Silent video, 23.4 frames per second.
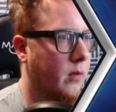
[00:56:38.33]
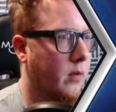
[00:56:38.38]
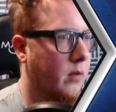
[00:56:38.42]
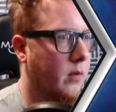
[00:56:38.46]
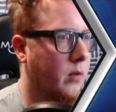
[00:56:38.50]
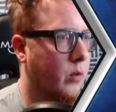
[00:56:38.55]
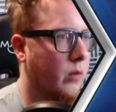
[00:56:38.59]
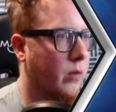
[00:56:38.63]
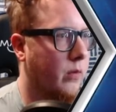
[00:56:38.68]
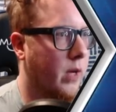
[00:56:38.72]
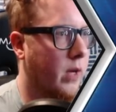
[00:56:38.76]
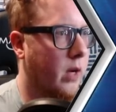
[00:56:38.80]
So
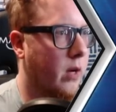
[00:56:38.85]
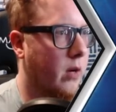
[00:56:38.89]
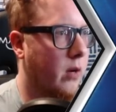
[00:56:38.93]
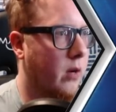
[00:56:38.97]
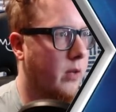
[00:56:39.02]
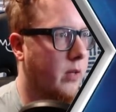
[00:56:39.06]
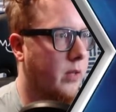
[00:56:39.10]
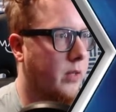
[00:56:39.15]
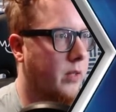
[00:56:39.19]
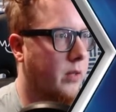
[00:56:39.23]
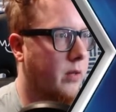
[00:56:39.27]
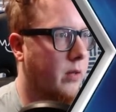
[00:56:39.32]
we've got all
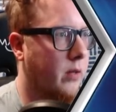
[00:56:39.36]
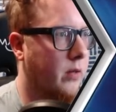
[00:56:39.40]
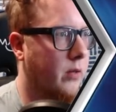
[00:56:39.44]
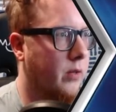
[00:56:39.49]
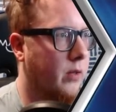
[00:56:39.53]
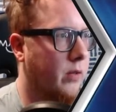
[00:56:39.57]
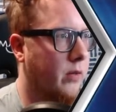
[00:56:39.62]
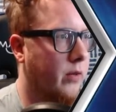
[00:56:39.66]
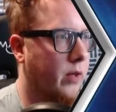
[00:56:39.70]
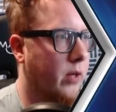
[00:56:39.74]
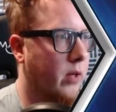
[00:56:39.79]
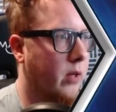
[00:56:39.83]
these cards
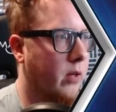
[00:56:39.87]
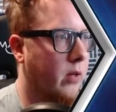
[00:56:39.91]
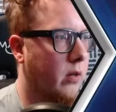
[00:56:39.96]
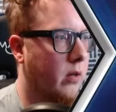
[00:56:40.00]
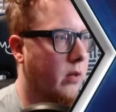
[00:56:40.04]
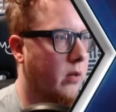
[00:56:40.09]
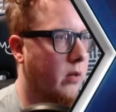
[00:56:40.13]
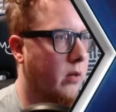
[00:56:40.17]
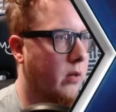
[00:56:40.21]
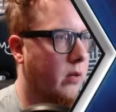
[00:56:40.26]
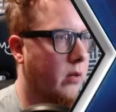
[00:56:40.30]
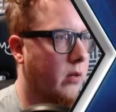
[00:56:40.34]
over
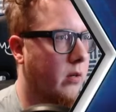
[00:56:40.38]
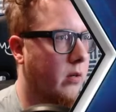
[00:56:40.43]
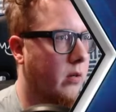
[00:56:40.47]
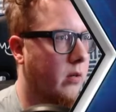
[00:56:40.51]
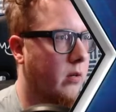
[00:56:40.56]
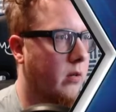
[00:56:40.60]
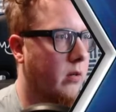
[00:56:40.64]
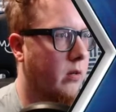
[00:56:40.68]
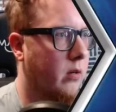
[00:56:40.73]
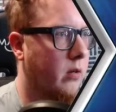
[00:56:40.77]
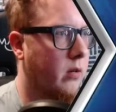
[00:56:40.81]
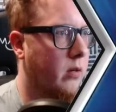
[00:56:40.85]
here.
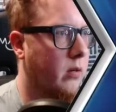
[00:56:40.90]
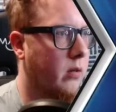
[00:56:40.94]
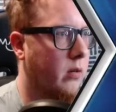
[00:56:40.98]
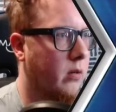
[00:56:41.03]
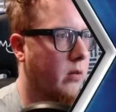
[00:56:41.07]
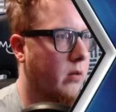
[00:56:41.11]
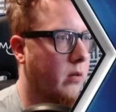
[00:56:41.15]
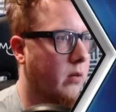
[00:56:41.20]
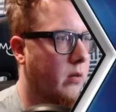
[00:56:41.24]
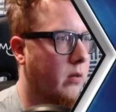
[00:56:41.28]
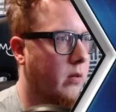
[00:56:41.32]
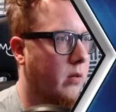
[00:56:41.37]

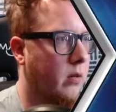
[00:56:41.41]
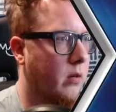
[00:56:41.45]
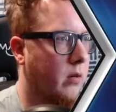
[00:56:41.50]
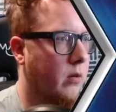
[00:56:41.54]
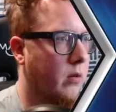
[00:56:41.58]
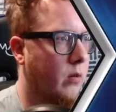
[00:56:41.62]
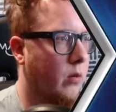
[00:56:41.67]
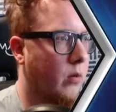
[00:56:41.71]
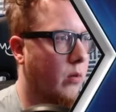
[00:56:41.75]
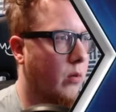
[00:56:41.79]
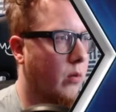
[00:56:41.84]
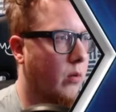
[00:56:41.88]

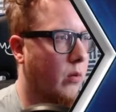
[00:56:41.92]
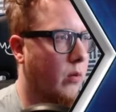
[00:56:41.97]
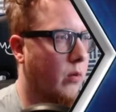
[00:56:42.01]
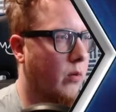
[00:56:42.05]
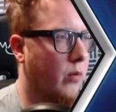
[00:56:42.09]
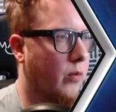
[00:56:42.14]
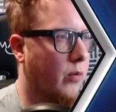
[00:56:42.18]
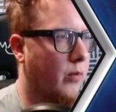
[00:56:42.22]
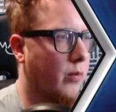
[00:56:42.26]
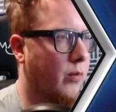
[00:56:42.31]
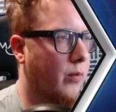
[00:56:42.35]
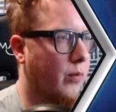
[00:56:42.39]

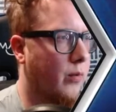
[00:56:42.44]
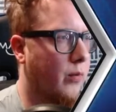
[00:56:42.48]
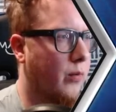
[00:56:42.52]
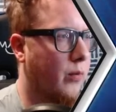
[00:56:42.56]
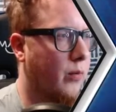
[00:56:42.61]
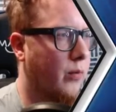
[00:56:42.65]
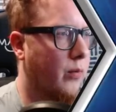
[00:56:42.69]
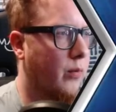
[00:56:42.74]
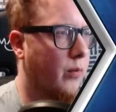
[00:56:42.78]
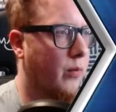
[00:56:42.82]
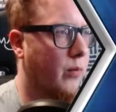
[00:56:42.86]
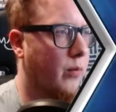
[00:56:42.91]

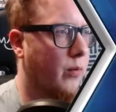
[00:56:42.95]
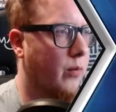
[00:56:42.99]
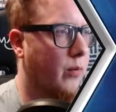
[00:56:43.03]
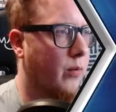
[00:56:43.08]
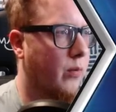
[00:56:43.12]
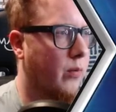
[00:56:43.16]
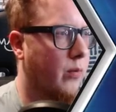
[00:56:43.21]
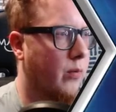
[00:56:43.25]
Oof.